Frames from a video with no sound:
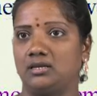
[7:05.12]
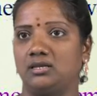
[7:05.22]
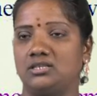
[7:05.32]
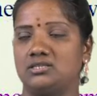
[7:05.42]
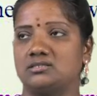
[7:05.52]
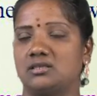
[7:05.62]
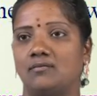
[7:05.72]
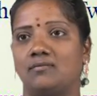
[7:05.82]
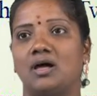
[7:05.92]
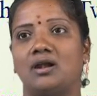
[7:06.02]
the teachings of
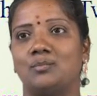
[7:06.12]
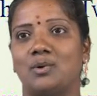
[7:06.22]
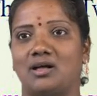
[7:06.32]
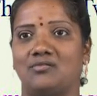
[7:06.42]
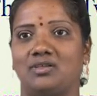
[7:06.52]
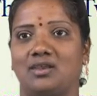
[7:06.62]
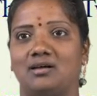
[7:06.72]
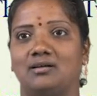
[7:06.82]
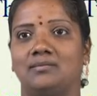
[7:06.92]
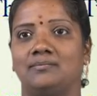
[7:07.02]
Lord Mahavira.
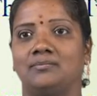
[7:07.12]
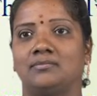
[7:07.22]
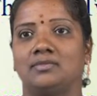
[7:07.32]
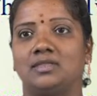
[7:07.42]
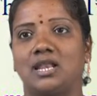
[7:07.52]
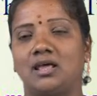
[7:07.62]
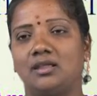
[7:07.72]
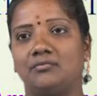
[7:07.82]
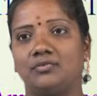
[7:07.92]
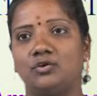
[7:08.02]
There are
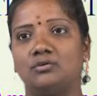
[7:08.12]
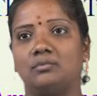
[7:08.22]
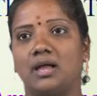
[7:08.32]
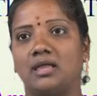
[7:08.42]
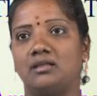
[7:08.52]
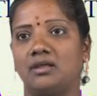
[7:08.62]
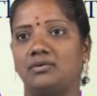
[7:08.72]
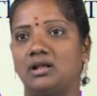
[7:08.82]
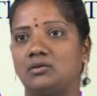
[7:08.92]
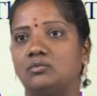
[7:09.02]
a few
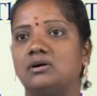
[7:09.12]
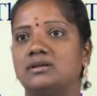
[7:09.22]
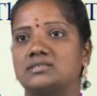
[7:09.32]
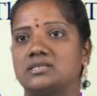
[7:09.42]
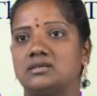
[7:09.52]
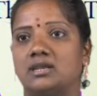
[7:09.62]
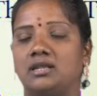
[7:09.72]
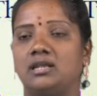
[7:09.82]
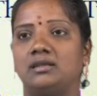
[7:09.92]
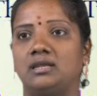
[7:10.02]
biographical works
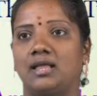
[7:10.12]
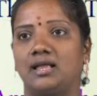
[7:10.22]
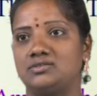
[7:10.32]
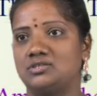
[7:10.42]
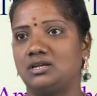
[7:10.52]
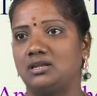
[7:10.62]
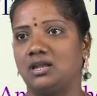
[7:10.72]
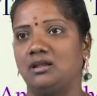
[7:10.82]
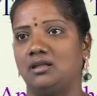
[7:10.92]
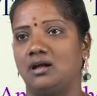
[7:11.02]
written in ancient
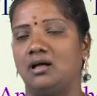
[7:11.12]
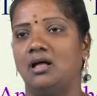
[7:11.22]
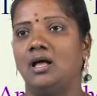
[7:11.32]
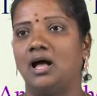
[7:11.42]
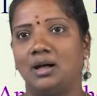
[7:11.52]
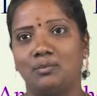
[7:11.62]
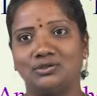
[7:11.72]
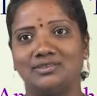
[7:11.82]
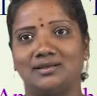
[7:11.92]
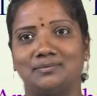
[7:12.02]
India.
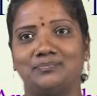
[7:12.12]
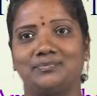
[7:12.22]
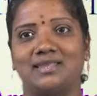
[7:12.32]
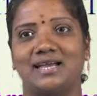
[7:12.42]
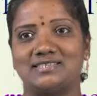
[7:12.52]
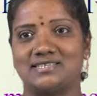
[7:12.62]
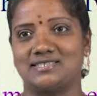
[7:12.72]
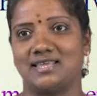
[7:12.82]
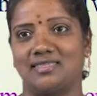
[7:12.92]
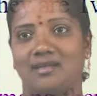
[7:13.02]
Among them,
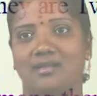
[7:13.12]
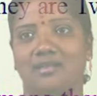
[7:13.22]
Harsasarida,